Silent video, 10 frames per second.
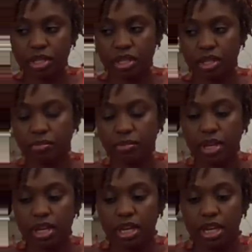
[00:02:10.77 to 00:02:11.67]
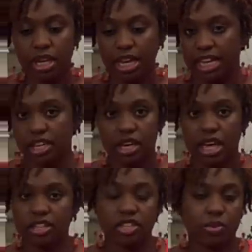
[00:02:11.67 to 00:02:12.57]
Um, and
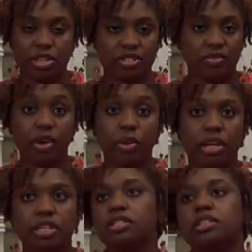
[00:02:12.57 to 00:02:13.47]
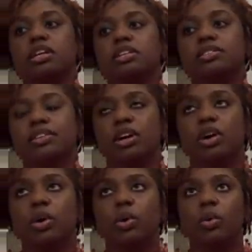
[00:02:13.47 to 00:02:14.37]
I just wasn't focused.
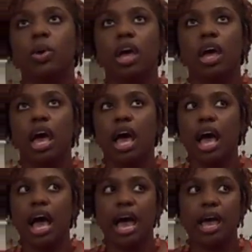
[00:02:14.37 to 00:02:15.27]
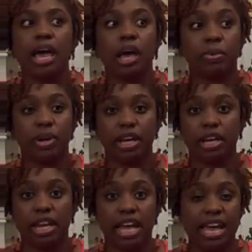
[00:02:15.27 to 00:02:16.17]
So I, I
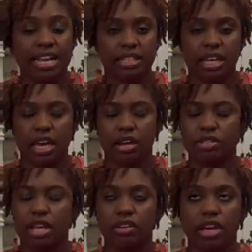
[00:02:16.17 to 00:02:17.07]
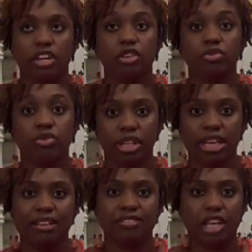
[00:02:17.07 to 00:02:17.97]
prayed and I asked God, I was like, okay, you
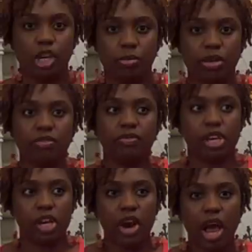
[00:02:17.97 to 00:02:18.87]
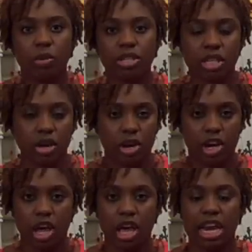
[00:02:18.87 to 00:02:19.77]
really have to help me figure out what's
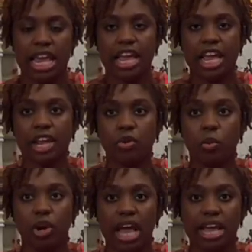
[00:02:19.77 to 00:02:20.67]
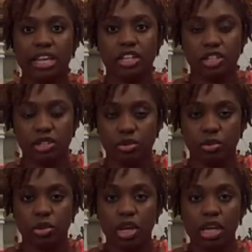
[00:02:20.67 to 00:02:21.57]
going on and what I can
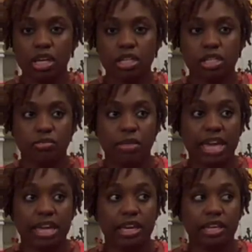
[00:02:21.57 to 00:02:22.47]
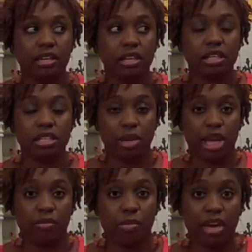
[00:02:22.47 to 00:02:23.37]
do to make it to
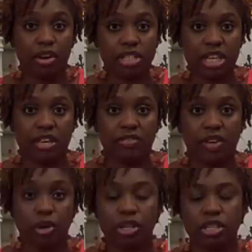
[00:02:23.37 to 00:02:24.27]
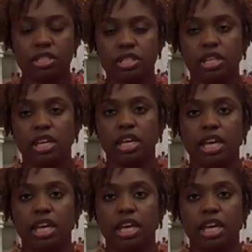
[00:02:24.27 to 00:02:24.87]
make it better and to get focused.